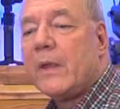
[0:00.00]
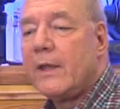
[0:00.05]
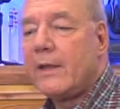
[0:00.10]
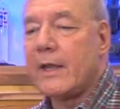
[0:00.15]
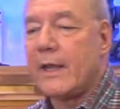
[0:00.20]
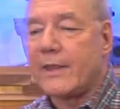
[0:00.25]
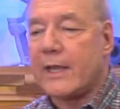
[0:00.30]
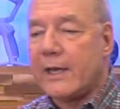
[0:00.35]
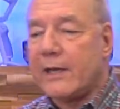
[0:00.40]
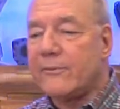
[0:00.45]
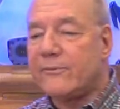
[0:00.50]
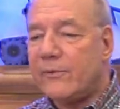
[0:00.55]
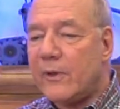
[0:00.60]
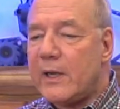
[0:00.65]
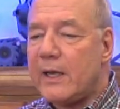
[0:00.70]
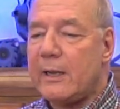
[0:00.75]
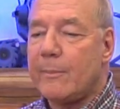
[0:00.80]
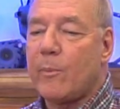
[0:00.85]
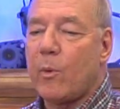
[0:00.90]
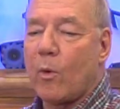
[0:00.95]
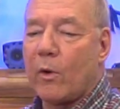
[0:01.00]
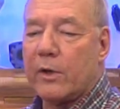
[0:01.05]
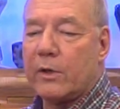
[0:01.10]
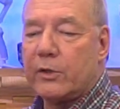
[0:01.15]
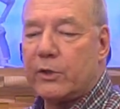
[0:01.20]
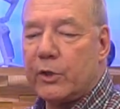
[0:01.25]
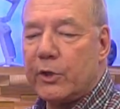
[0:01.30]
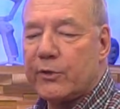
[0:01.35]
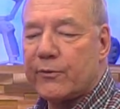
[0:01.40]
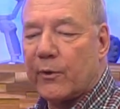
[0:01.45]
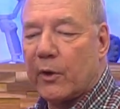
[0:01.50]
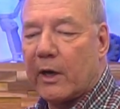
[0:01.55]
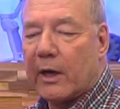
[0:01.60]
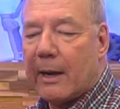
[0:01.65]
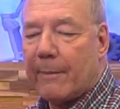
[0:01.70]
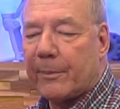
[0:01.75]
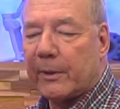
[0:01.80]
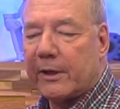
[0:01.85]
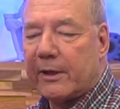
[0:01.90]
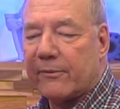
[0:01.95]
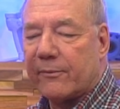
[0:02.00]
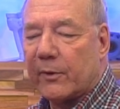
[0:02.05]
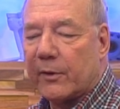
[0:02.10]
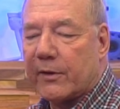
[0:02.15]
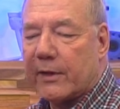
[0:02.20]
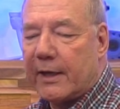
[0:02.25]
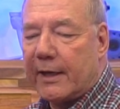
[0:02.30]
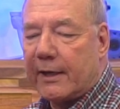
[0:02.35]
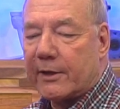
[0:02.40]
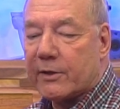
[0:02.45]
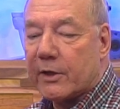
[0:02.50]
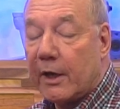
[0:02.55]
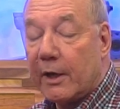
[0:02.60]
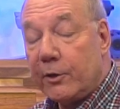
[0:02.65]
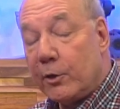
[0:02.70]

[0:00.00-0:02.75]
Now that infinity port is used for a couple of different things.